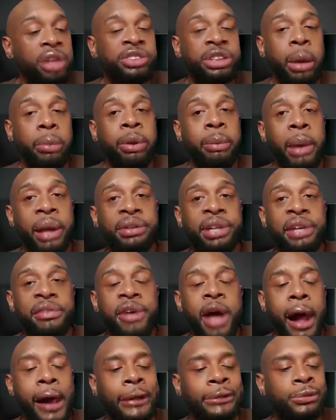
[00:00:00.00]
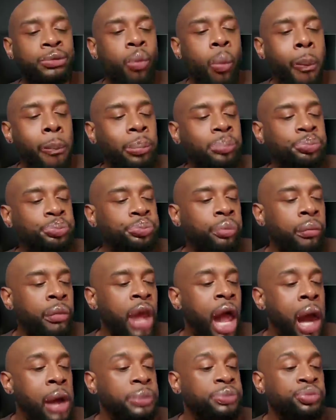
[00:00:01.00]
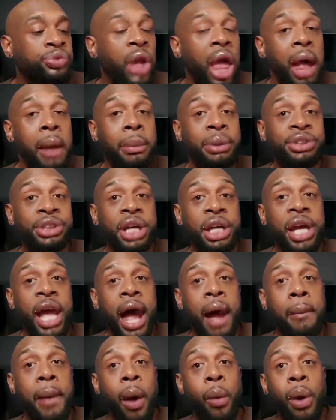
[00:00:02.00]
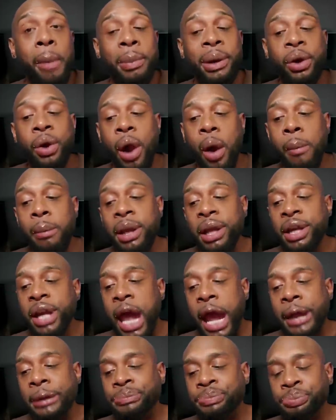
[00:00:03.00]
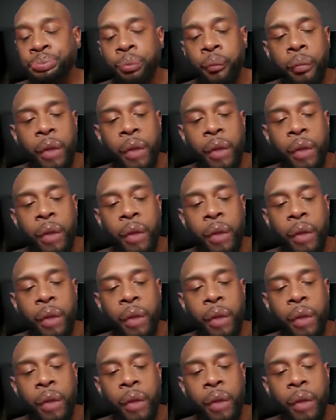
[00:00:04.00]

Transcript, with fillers: something in my TV y'all. I'm going to tell y'all about what's been going on with me today.